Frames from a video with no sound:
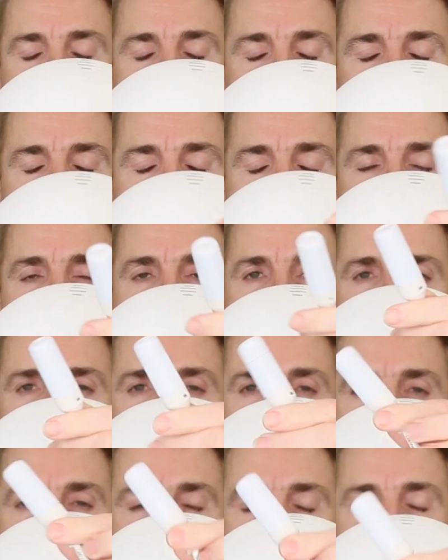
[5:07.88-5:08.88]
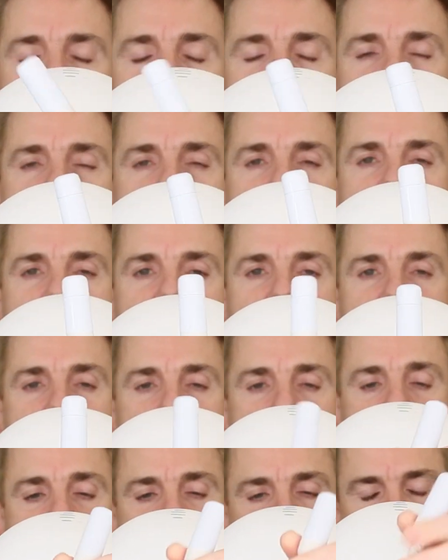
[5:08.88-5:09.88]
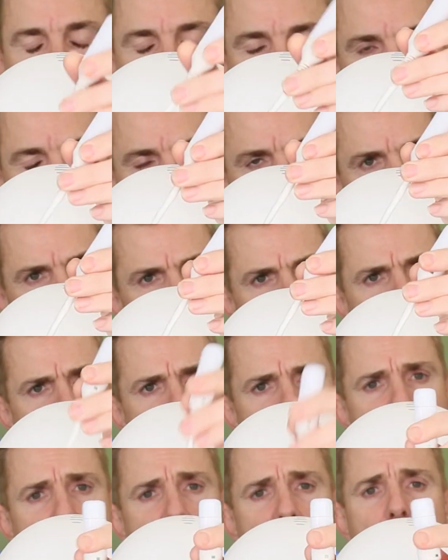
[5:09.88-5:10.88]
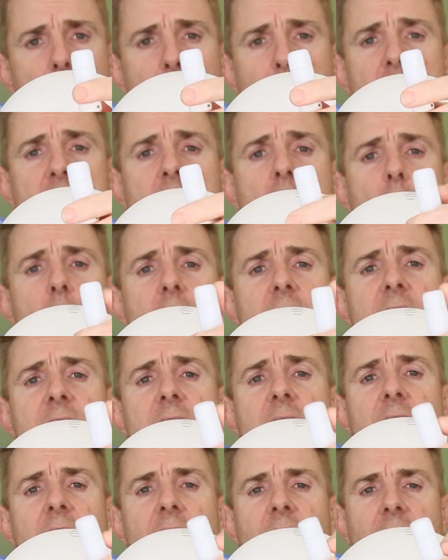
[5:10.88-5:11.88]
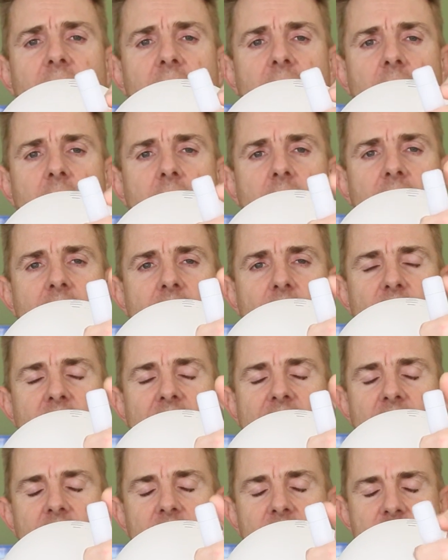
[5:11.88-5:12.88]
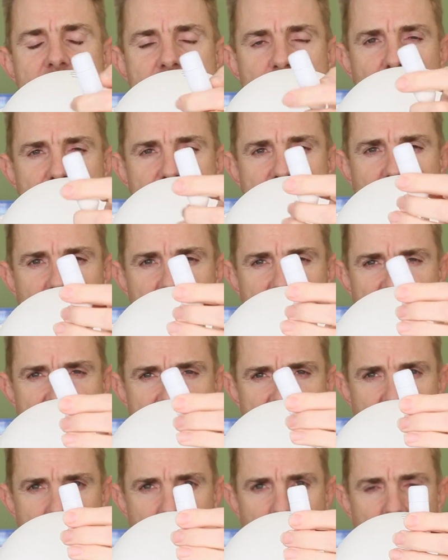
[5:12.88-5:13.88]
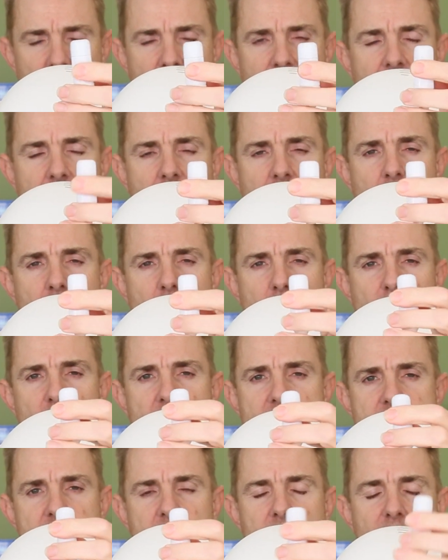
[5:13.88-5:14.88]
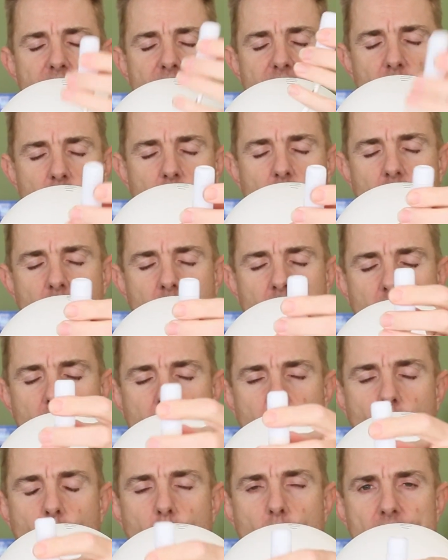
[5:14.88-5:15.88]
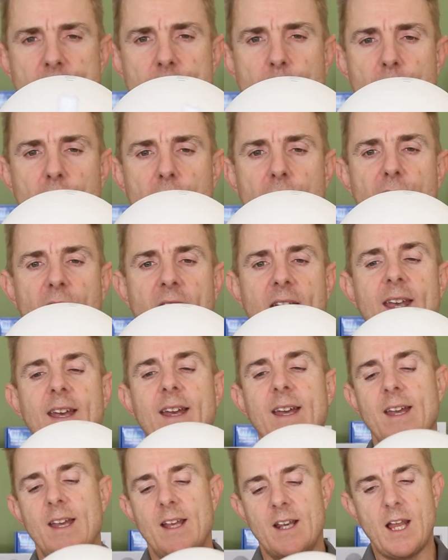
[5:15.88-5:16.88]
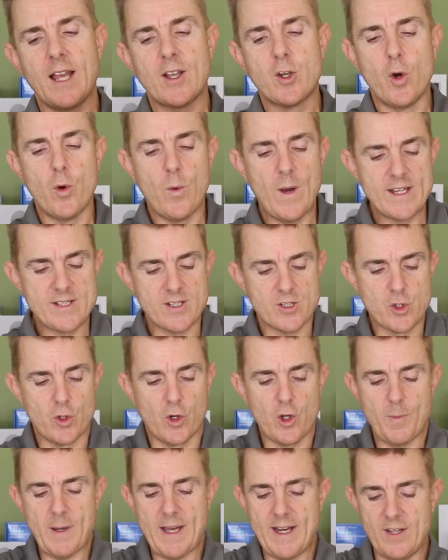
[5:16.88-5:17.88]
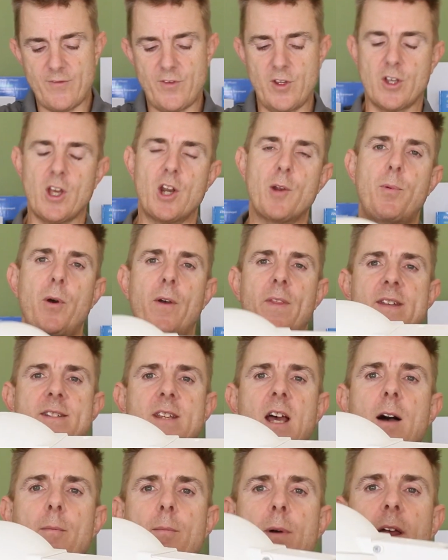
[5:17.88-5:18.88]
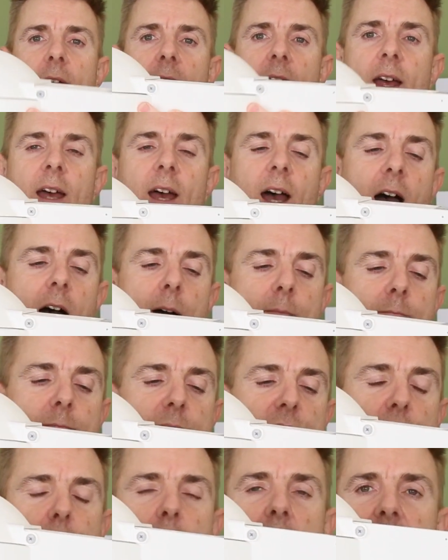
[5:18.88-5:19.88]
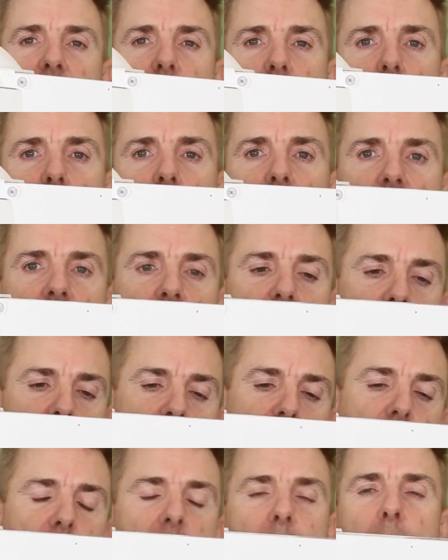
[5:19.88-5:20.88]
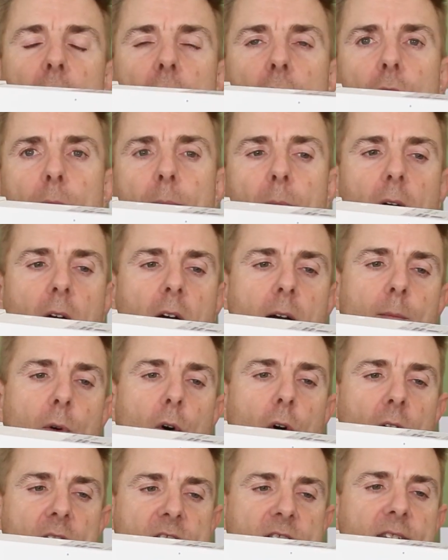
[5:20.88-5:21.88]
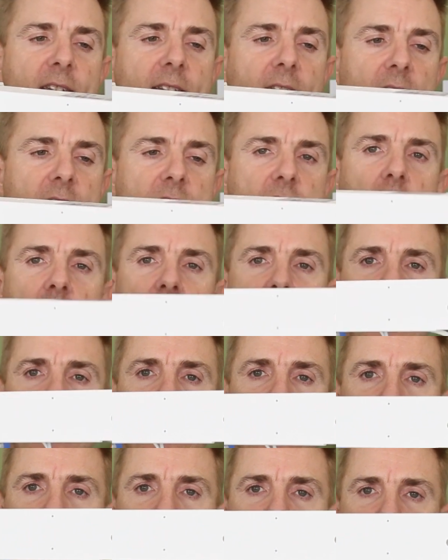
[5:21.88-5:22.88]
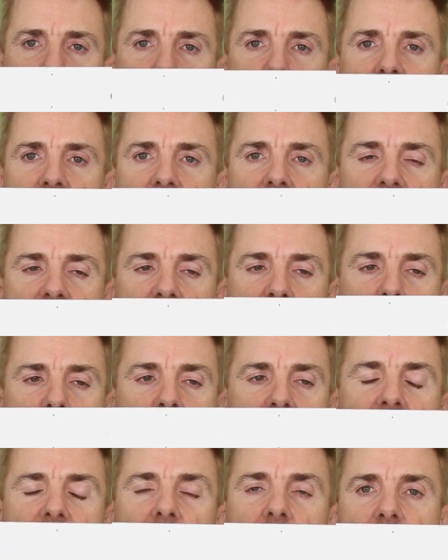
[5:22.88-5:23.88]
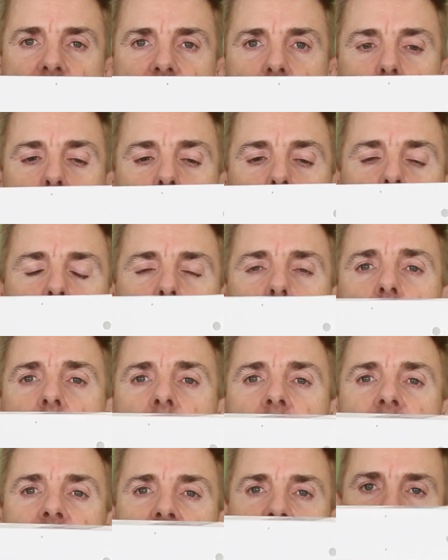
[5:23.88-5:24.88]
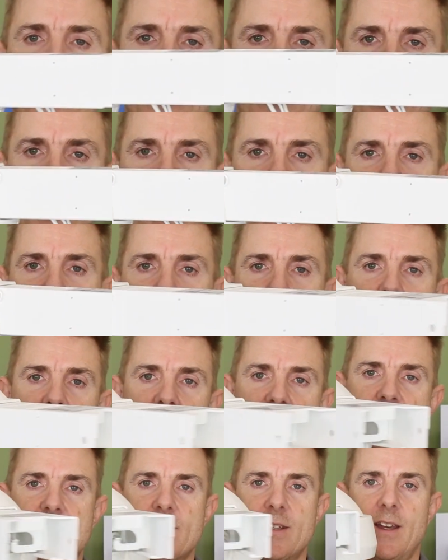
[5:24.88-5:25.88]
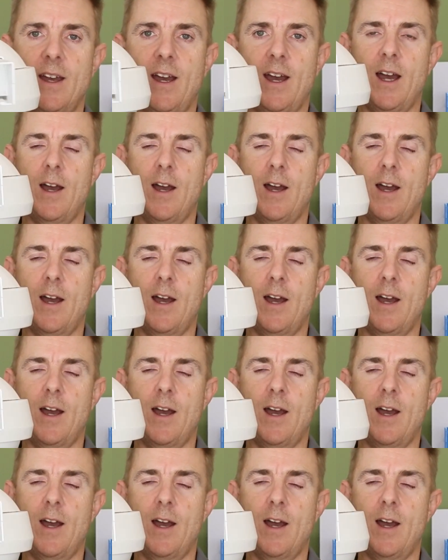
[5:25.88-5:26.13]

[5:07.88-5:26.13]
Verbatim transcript: your Ethernet in for your PoE. And that is obviously going to seal ready for waterproofing. Like always, I talk about if you're going to put this up, do make sure that you've got a drip loop or it's neatly tidied through this bracket and straight out into the wall. If you're going to mount this